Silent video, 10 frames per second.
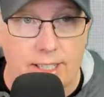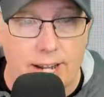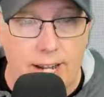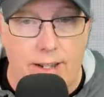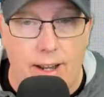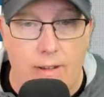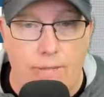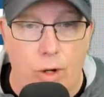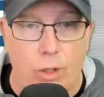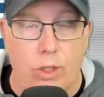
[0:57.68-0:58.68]
tonight.
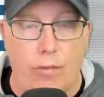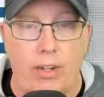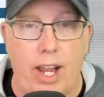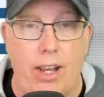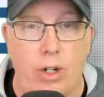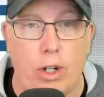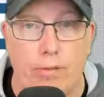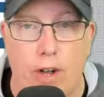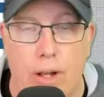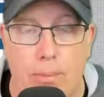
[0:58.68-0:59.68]
Folks, don't forget, you can
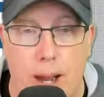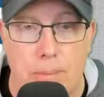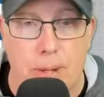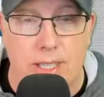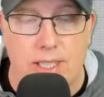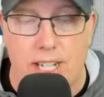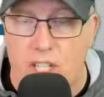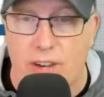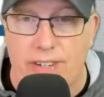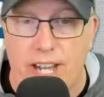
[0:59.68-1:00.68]
follow my picks
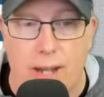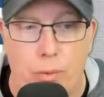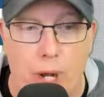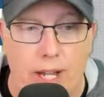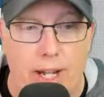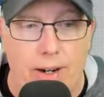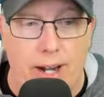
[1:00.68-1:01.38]
each and every day right here